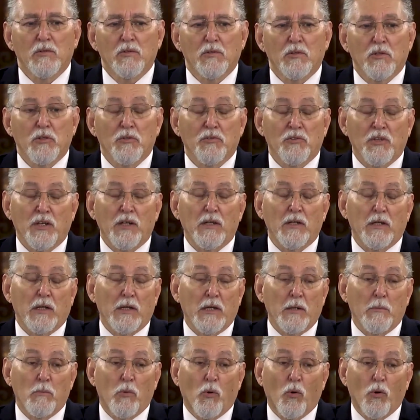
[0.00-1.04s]
Do you see that
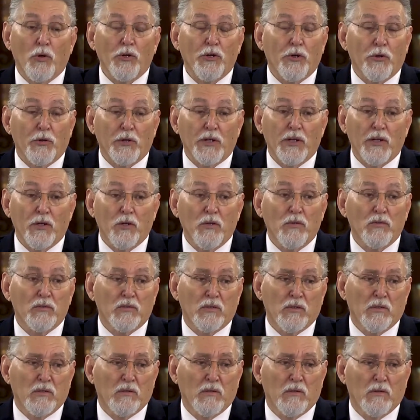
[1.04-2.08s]
he bore your
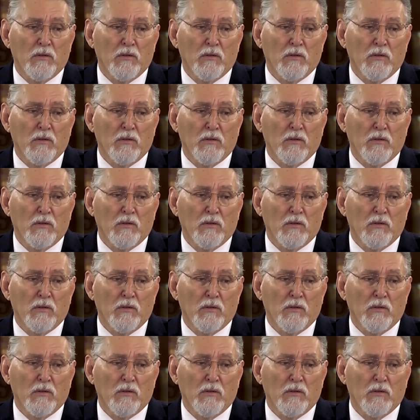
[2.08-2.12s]
guilt?